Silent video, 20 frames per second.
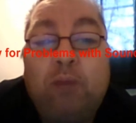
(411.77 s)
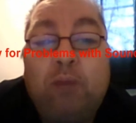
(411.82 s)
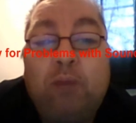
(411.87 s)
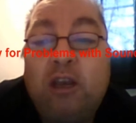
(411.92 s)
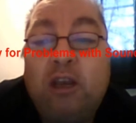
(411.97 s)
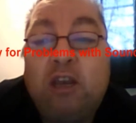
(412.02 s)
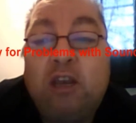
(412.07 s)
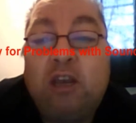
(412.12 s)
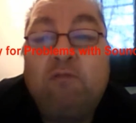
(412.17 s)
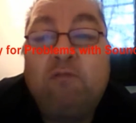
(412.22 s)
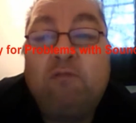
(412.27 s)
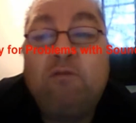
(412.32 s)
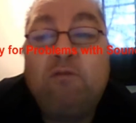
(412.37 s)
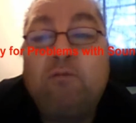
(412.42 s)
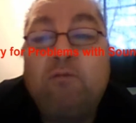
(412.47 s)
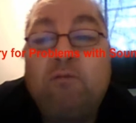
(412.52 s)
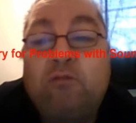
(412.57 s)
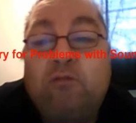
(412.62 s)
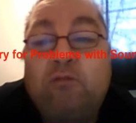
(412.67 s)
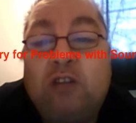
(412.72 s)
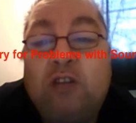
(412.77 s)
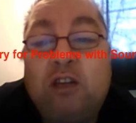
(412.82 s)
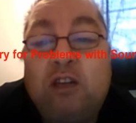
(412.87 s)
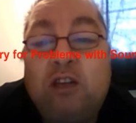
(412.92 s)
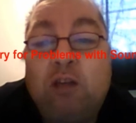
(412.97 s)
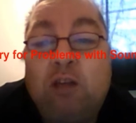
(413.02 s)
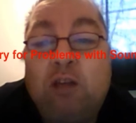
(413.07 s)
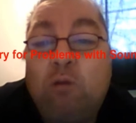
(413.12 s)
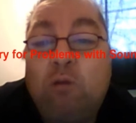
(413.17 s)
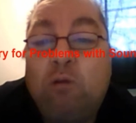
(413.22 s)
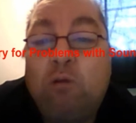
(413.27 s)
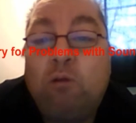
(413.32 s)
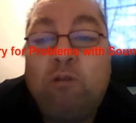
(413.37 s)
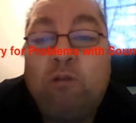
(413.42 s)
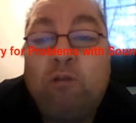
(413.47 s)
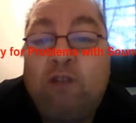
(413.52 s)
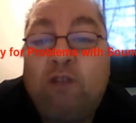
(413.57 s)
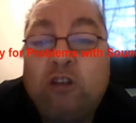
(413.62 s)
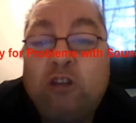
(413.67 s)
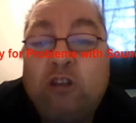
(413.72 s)
but he didn't know what
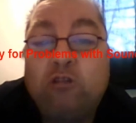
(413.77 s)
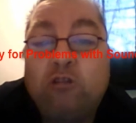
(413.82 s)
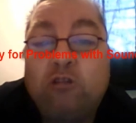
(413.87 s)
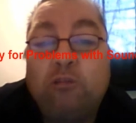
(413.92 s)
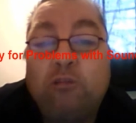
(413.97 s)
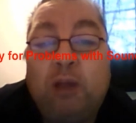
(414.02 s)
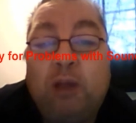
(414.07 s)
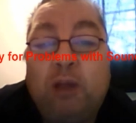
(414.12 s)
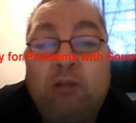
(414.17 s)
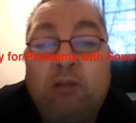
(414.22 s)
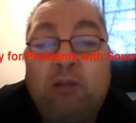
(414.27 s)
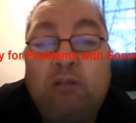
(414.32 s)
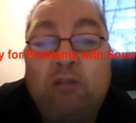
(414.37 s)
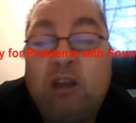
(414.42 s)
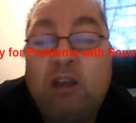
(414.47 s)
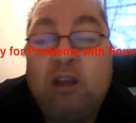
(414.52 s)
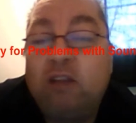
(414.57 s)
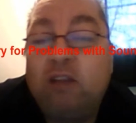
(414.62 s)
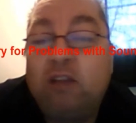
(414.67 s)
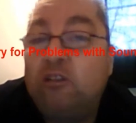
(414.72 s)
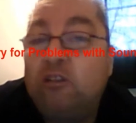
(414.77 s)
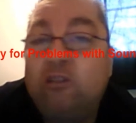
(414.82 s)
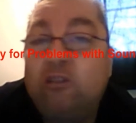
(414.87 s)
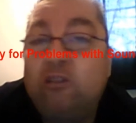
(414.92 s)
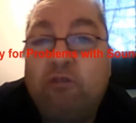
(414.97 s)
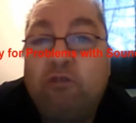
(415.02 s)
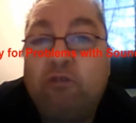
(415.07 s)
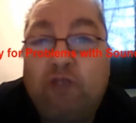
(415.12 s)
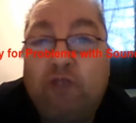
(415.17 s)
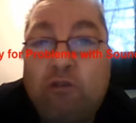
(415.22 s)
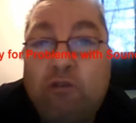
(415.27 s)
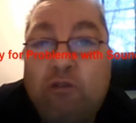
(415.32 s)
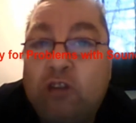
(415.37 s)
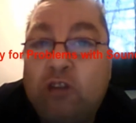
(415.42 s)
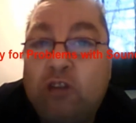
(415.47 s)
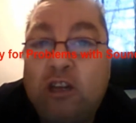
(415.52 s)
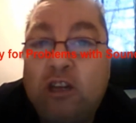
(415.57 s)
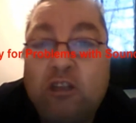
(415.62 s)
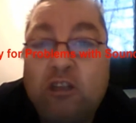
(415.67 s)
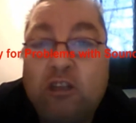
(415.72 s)
all the fuss was about and just
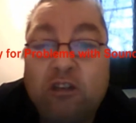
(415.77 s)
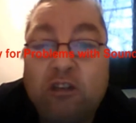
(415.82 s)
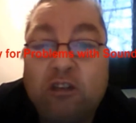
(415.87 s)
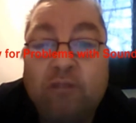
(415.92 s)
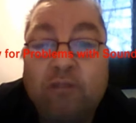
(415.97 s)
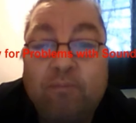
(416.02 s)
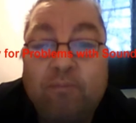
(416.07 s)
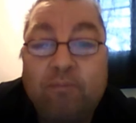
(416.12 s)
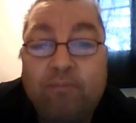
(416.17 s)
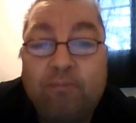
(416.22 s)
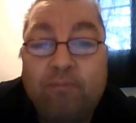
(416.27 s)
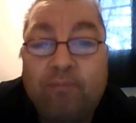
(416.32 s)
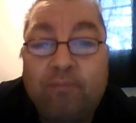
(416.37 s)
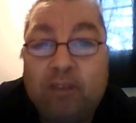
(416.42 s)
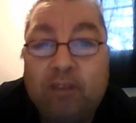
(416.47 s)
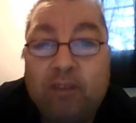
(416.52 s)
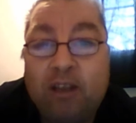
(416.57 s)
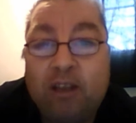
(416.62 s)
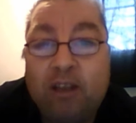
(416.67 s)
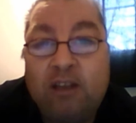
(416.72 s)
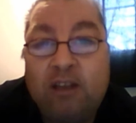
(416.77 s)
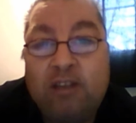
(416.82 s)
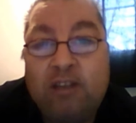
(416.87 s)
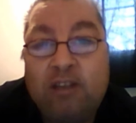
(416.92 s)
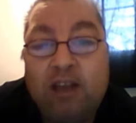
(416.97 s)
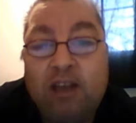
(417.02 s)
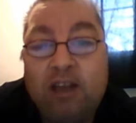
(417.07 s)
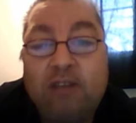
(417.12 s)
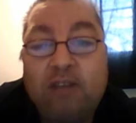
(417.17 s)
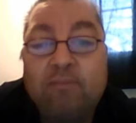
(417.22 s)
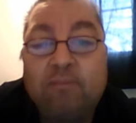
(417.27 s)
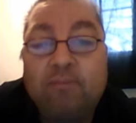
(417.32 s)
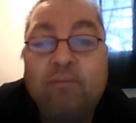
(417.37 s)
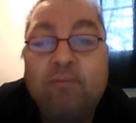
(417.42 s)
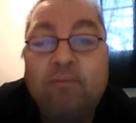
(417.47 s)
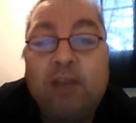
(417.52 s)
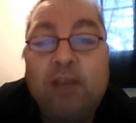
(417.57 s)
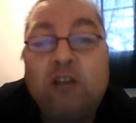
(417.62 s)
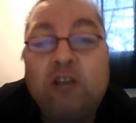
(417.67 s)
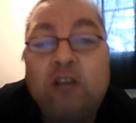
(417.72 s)
refused to listen. Instead,
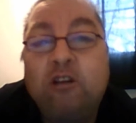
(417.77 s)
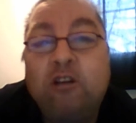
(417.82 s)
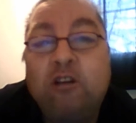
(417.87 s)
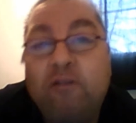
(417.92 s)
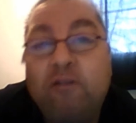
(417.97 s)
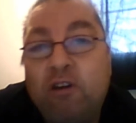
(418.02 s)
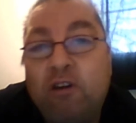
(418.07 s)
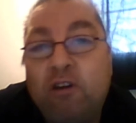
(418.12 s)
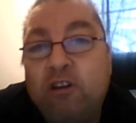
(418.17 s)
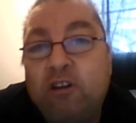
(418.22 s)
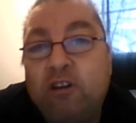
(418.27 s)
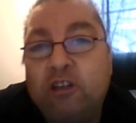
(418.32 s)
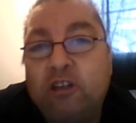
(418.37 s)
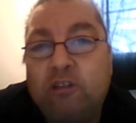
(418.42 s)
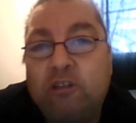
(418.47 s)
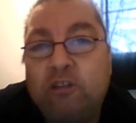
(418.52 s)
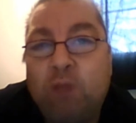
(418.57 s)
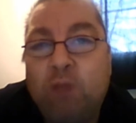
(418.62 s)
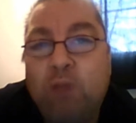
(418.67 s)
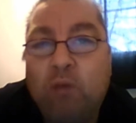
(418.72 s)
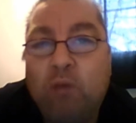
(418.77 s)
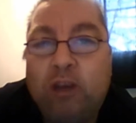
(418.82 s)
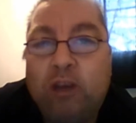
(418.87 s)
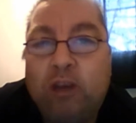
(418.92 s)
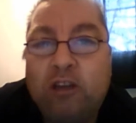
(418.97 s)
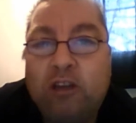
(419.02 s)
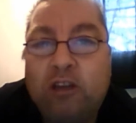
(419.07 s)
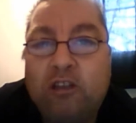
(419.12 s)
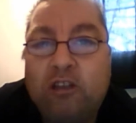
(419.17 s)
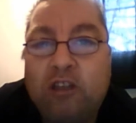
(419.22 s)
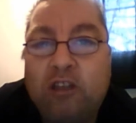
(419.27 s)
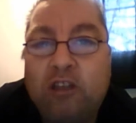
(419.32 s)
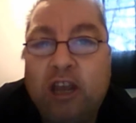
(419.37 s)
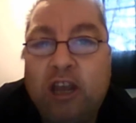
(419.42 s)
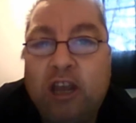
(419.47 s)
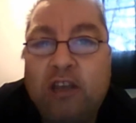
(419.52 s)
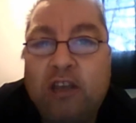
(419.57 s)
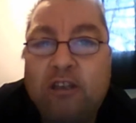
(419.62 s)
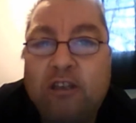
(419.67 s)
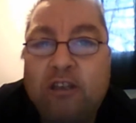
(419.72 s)
he took advantage of my weakened
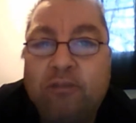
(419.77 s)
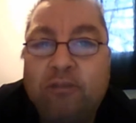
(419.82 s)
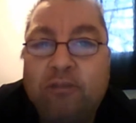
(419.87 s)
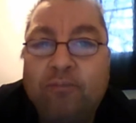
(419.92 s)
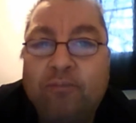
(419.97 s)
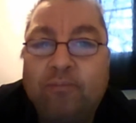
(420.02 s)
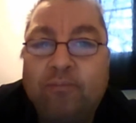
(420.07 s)
state